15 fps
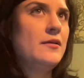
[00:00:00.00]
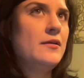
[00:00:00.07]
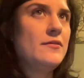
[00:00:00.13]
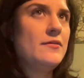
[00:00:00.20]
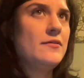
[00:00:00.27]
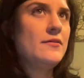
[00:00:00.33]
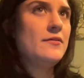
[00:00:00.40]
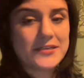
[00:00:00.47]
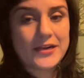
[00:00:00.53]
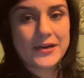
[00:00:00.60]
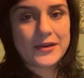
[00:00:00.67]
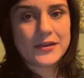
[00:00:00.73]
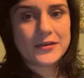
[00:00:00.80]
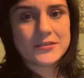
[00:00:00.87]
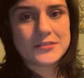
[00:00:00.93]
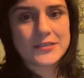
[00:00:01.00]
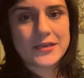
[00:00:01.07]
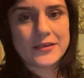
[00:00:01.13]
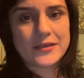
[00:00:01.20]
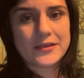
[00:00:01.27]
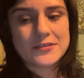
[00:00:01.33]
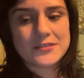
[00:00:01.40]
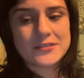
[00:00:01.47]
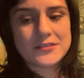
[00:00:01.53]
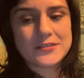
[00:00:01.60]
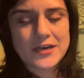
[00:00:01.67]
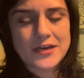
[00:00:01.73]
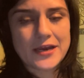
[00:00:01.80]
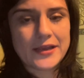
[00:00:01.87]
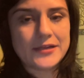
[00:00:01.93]
fascinating to see this
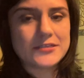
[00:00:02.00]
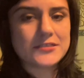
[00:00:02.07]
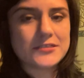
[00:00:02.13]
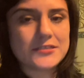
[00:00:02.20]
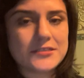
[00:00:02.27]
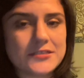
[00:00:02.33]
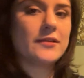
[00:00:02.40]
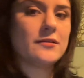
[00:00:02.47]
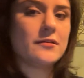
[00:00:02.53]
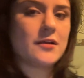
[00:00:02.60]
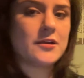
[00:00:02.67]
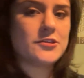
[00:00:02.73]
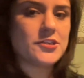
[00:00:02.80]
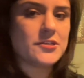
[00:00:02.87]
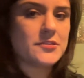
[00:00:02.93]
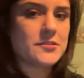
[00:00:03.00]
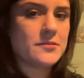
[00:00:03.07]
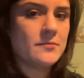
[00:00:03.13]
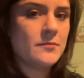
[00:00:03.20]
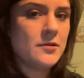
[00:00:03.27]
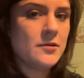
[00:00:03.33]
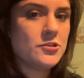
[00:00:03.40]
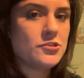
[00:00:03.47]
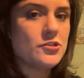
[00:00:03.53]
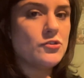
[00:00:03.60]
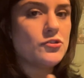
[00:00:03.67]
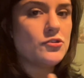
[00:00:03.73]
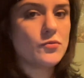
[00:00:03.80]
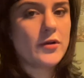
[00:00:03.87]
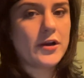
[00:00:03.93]
stuff tie into like not just
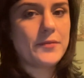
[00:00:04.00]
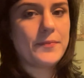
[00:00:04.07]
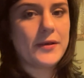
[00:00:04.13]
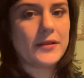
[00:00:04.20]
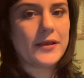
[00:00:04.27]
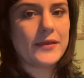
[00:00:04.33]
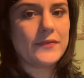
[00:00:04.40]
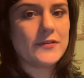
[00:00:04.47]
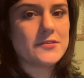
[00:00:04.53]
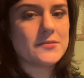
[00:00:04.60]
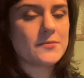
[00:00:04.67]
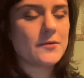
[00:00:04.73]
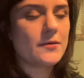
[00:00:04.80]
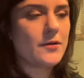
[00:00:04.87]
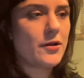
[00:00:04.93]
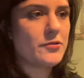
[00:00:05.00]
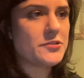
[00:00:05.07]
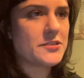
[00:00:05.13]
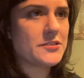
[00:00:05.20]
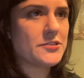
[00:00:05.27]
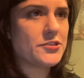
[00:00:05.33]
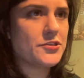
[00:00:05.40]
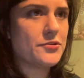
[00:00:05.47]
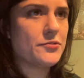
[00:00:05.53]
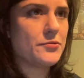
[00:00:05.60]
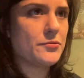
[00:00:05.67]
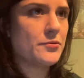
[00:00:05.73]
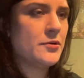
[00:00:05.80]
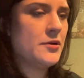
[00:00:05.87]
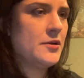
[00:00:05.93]
social work, but like this goes
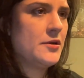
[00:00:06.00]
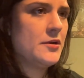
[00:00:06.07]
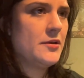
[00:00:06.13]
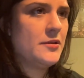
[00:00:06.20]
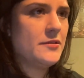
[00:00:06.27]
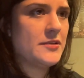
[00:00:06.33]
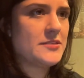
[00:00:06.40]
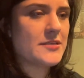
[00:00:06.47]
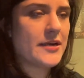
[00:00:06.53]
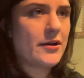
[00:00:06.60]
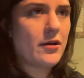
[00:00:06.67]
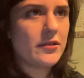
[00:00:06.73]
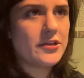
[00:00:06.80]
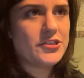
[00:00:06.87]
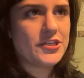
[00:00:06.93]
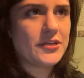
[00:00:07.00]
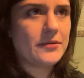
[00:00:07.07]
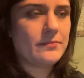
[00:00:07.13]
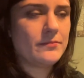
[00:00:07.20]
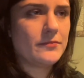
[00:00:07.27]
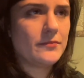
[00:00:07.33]
into the psychology,